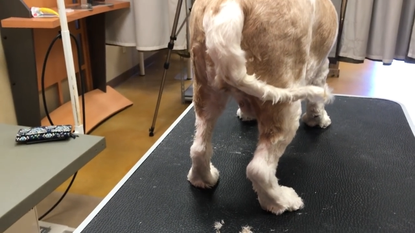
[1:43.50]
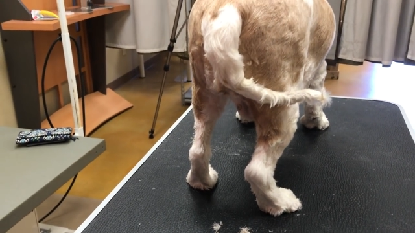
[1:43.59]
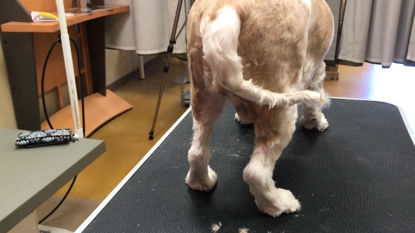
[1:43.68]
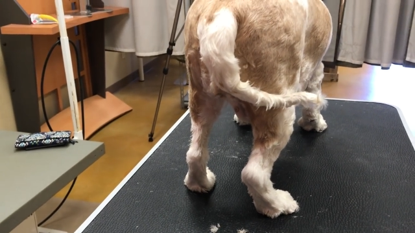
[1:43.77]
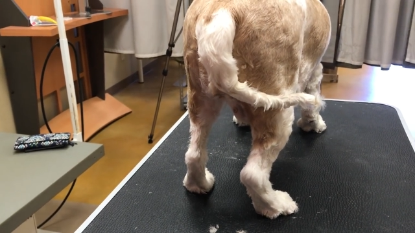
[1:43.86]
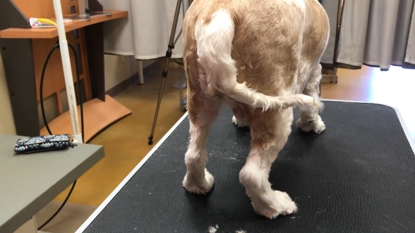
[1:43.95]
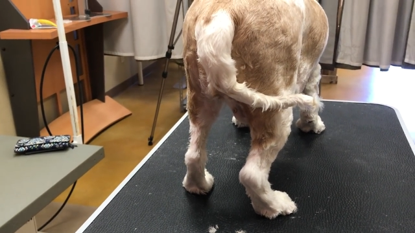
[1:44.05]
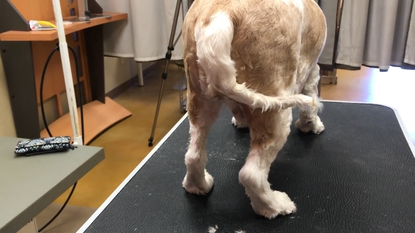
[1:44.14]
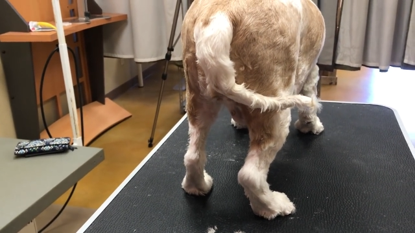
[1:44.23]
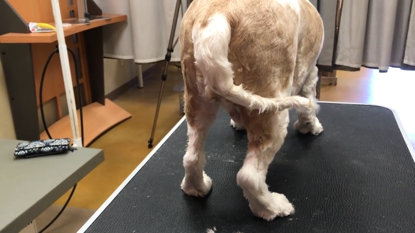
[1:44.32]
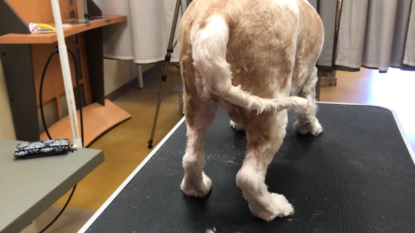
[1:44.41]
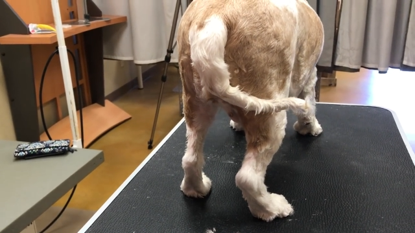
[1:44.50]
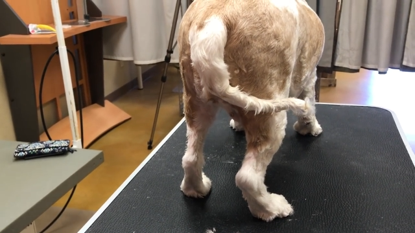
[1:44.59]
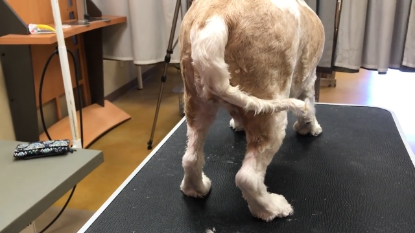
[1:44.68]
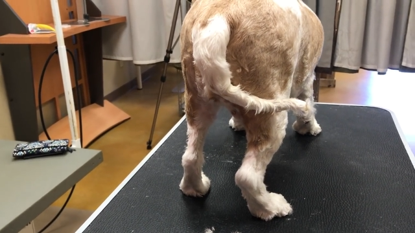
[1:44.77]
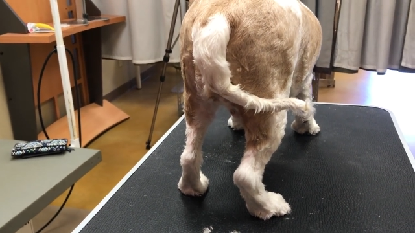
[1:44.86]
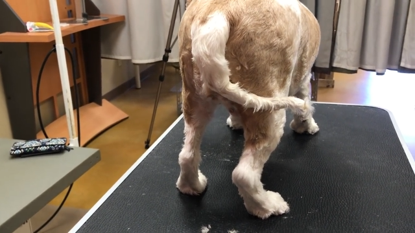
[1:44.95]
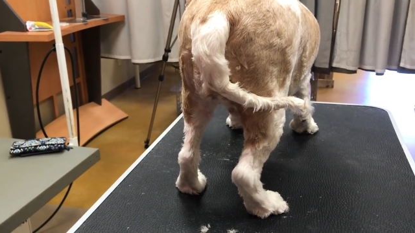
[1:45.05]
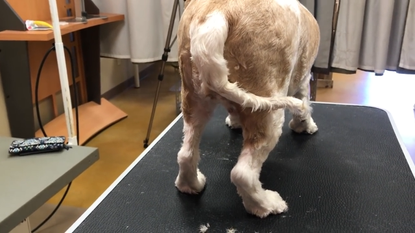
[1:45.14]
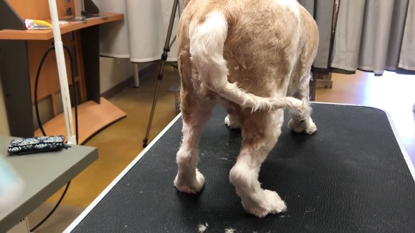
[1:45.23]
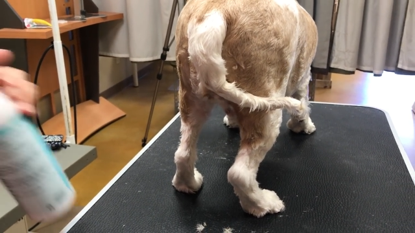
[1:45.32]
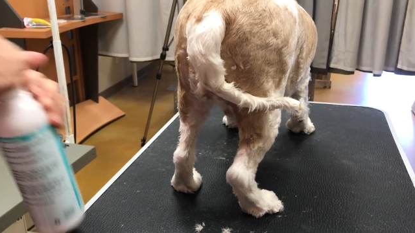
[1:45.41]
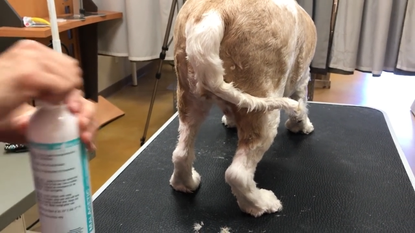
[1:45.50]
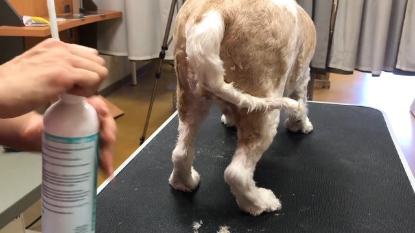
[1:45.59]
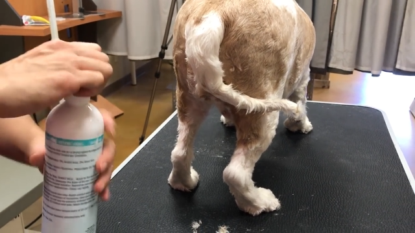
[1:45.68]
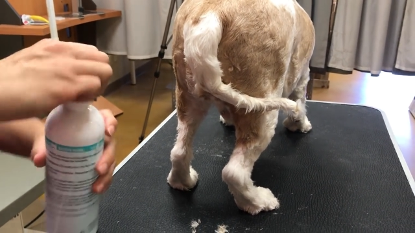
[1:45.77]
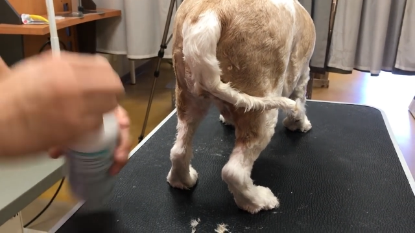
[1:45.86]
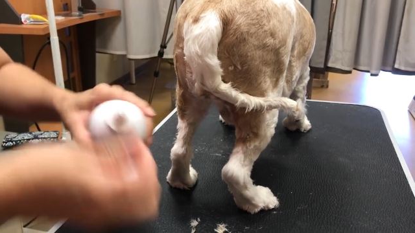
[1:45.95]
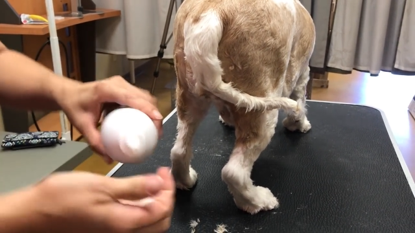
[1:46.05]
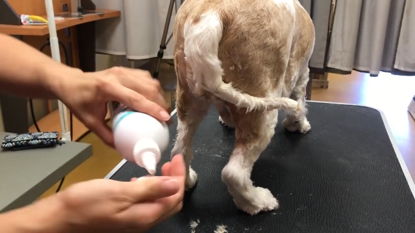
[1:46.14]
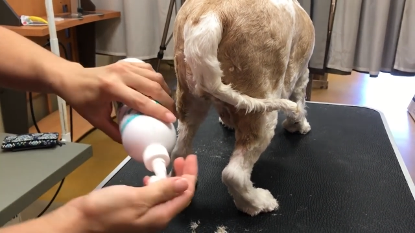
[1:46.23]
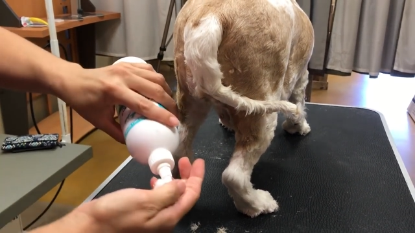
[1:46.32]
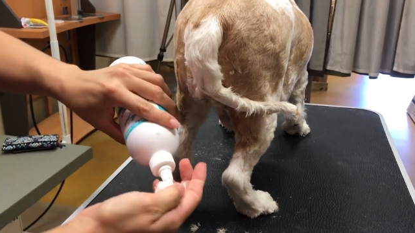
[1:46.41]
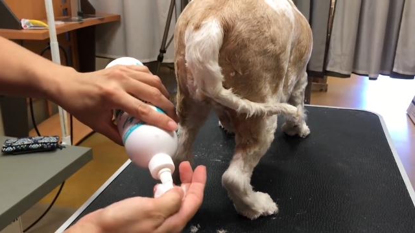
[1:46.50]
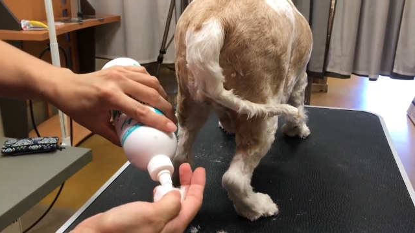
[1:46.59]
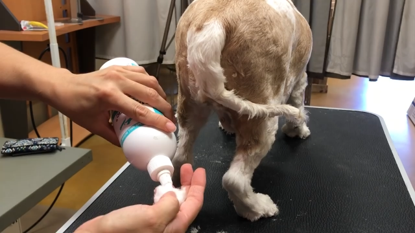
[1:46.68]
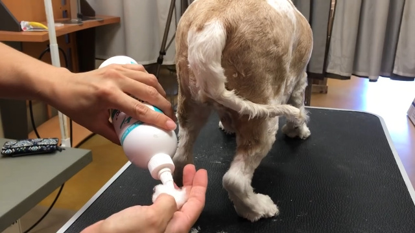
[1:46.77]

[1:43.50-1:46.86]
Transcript: (no speaker visible)